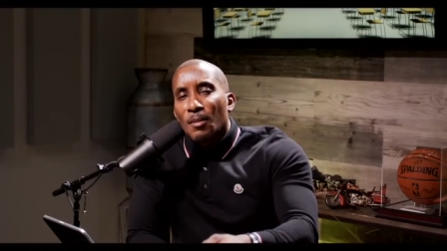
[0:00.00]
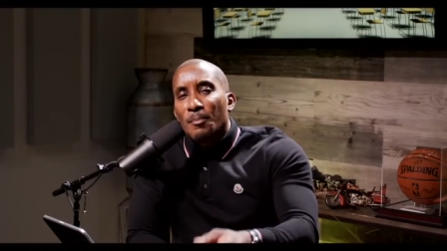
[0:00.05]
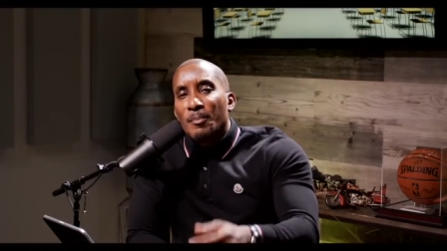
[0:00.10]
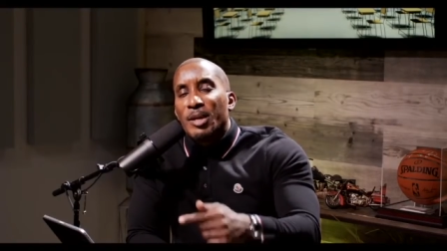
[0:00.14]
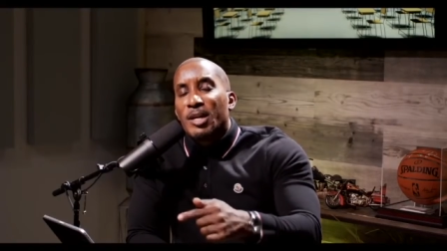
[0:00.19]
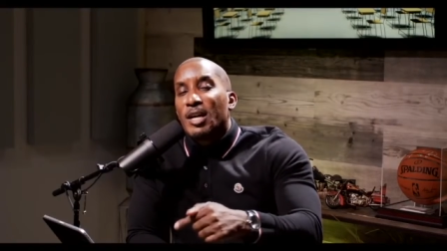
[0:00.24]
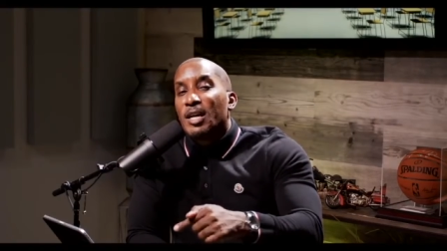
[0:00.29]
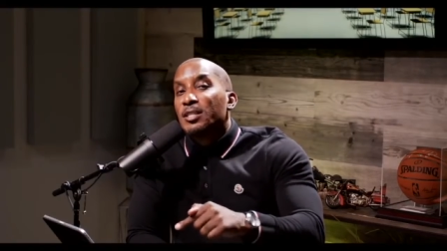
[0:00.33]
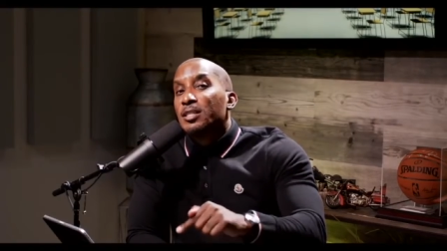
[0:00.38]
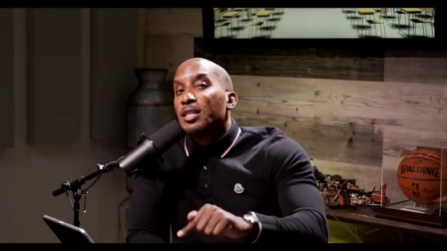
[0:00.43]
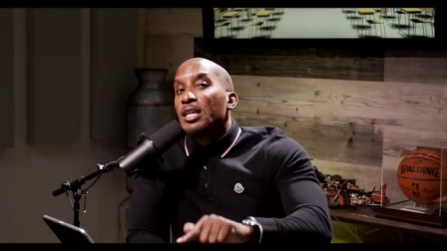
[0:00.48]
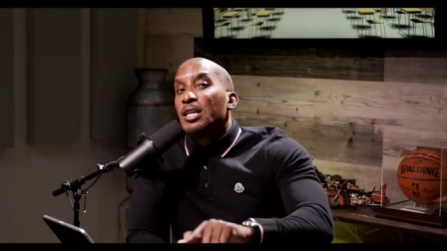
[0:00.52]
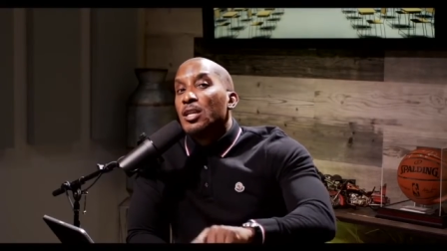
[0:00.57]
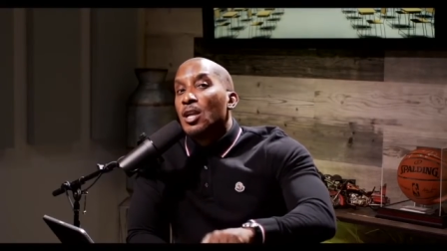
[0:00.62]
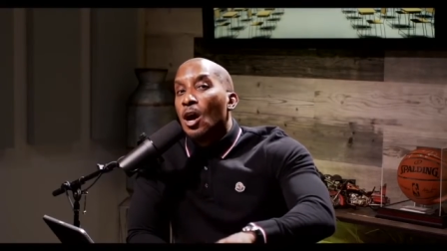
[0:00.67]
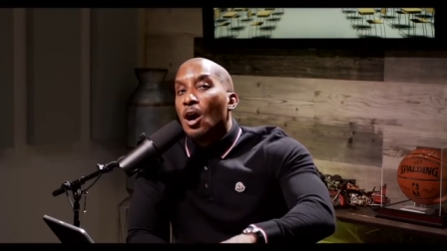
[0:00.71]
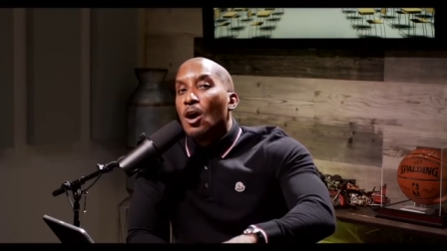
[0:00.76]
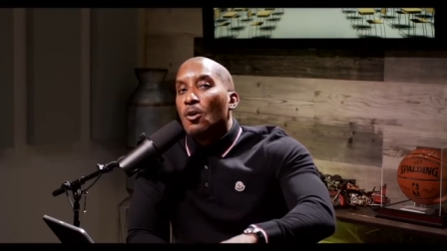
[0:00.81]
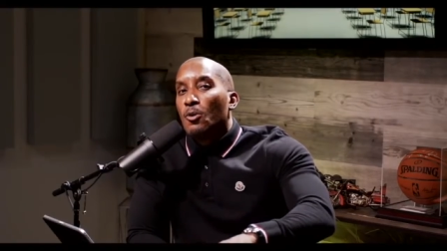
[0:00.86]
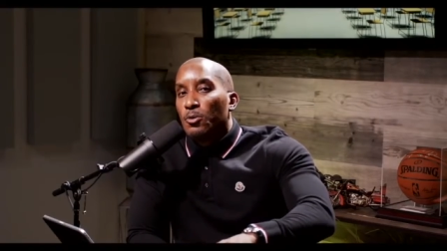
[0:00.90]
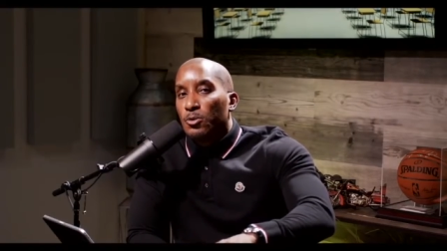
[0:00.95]
because he
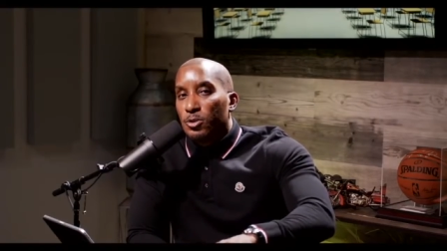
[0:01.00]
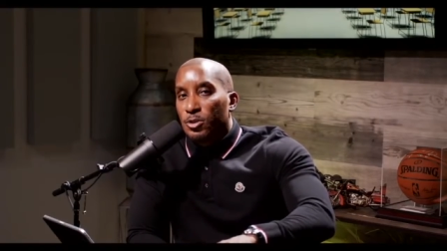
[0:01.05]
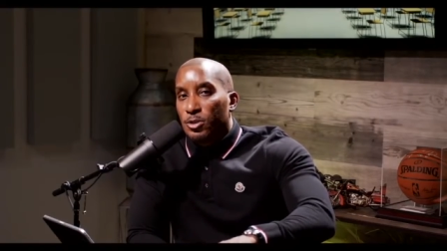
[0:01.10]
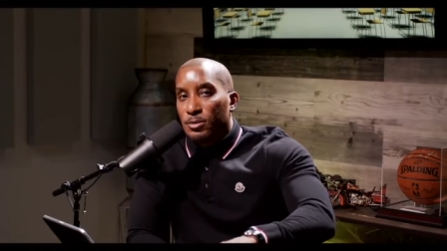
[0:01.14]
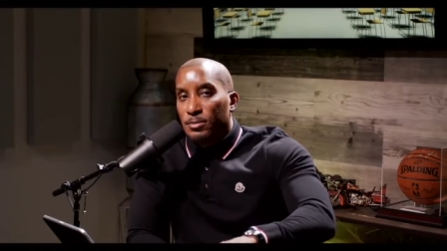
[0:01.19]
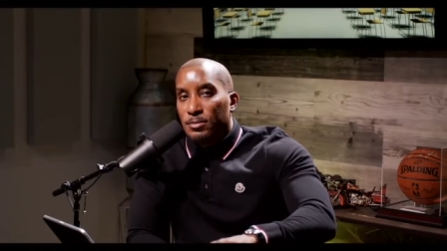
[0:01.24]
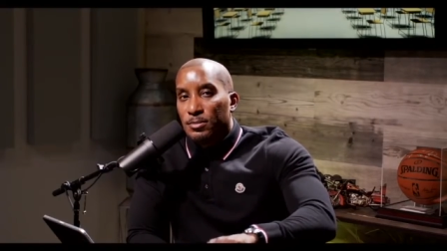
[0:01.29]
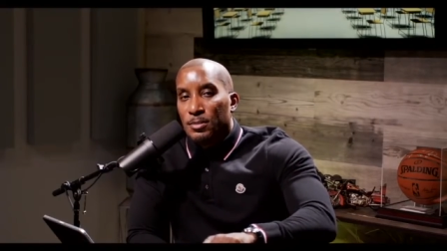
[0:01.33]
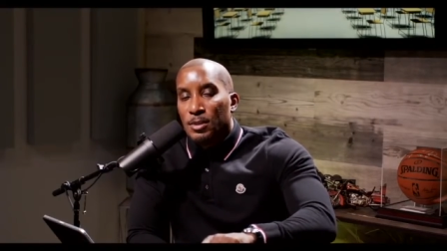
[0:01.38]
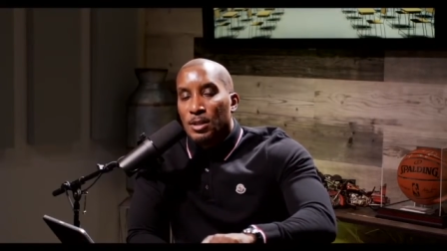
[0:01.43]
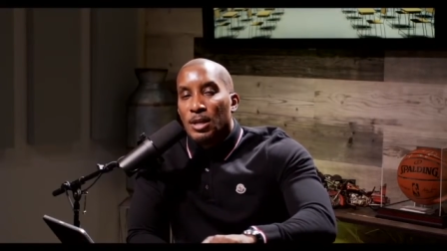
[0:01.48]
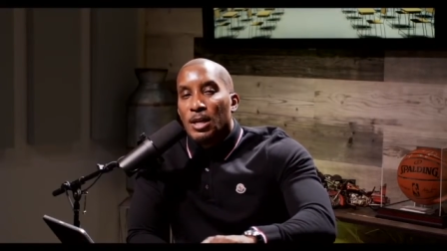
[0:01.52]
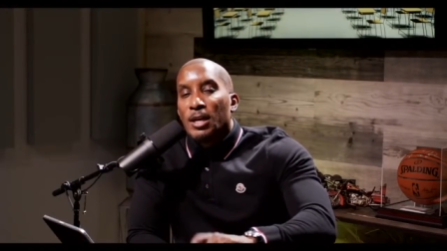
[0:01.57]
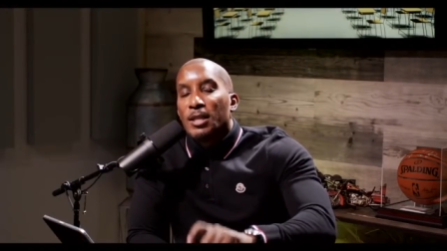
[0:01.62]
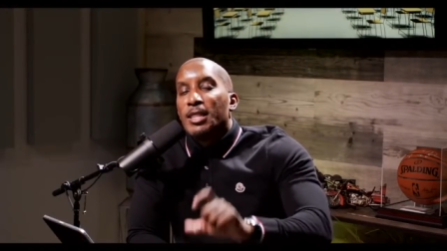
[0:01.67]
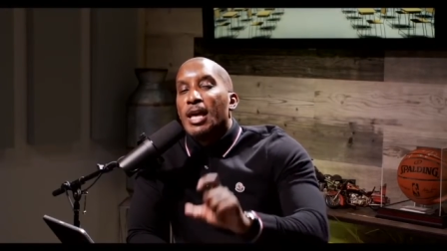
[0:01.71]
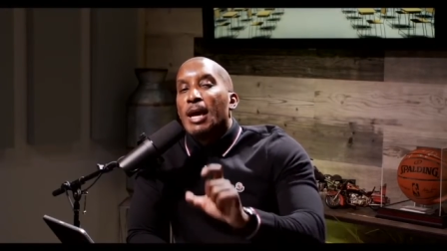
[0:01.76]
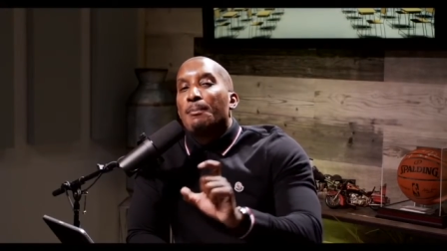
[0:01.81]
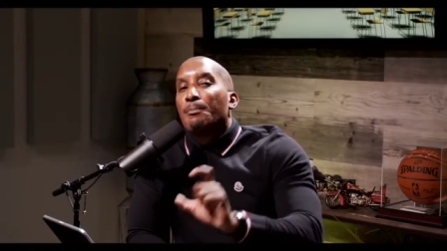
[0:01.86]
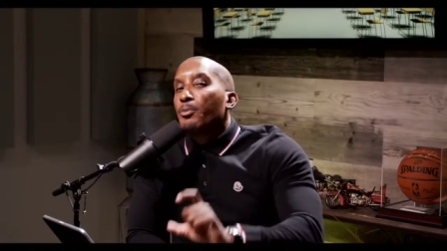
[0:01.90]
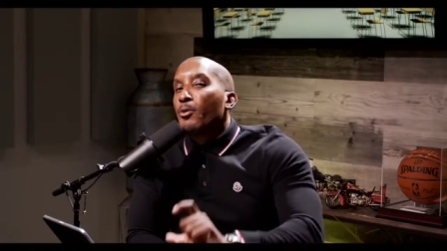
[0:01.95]
knows
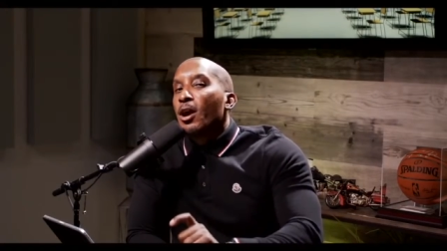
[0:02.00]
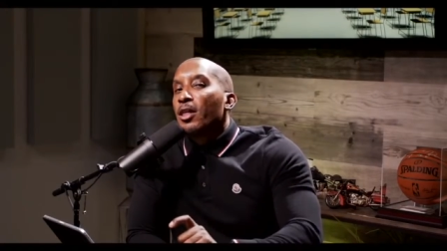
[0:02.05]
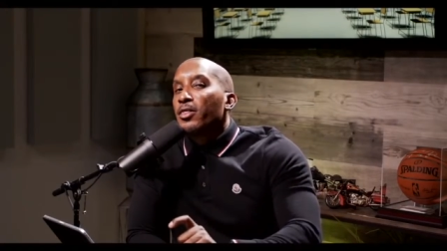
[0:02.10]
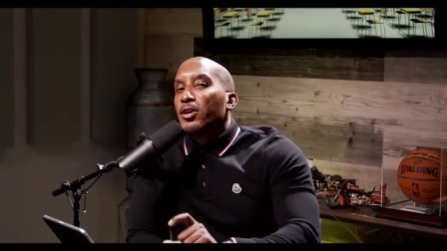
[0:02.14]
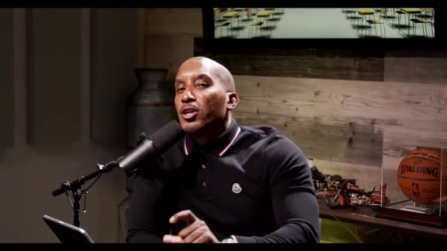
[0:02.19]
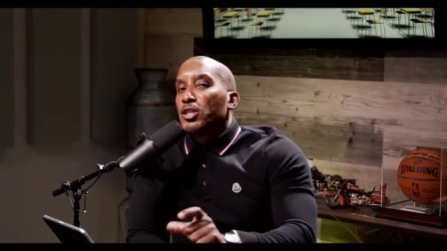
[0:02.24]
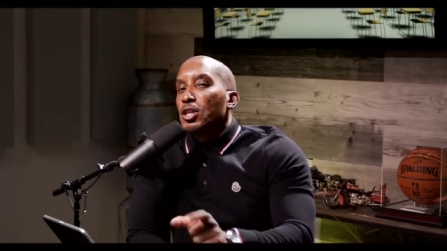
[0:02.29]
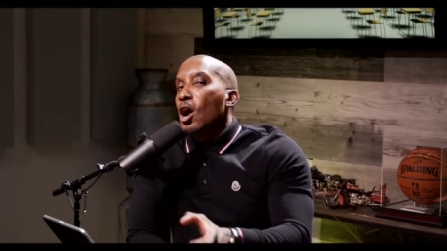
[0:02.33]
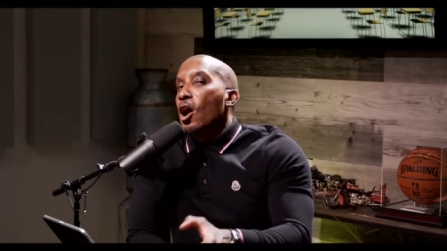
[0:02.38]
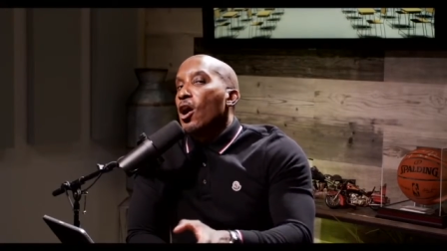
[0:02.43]
that brothers